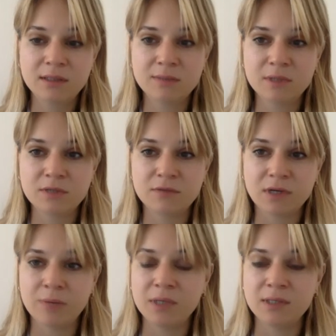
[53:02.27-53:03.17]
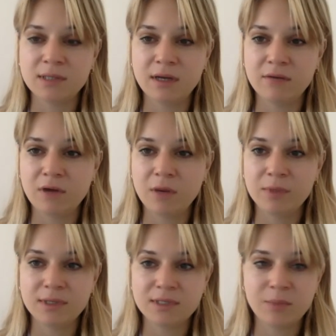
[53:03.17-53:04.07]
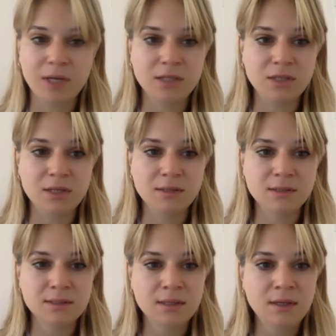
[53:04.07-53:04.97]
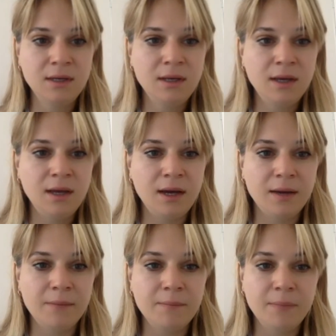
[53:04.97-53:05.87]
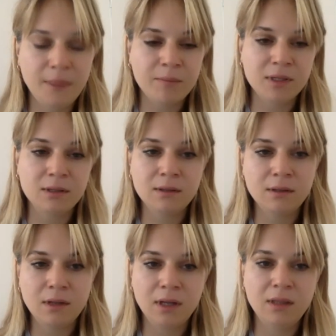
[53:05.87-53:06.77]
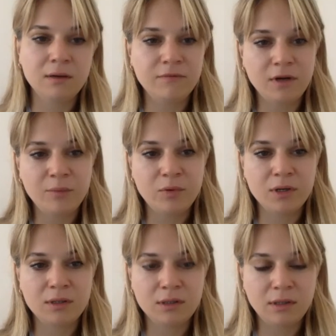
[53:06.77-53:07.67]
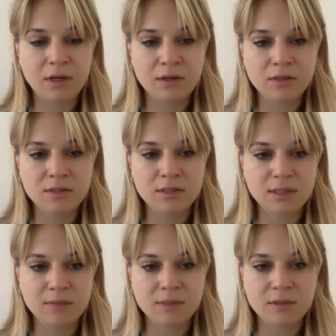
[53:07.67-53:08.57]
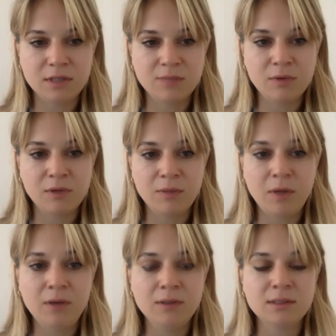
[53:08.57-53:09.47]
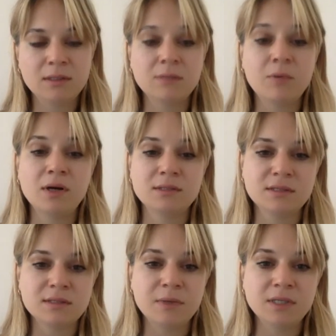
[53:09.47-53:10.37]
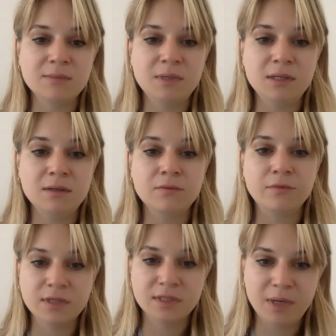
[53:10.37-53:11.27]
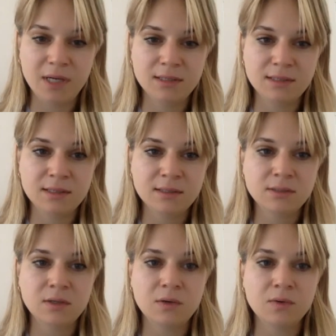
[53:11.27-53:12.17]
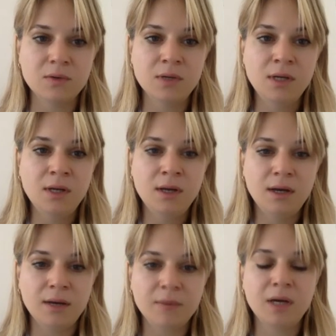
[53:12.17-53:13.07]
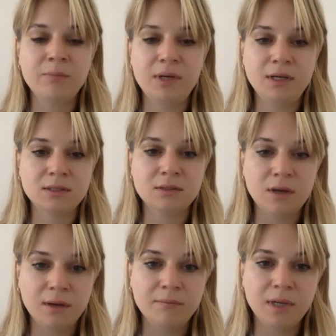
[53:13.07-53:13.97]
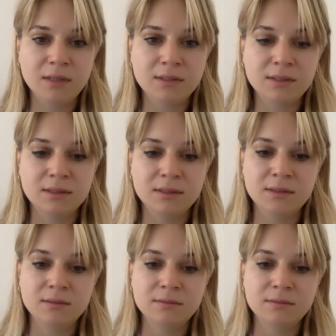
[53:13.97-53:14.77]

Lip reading: especially for companies that have complex supply chains. But I think a very important characteristic that was already spoken about is that the process is meant to be risk-based. So companies are not meant to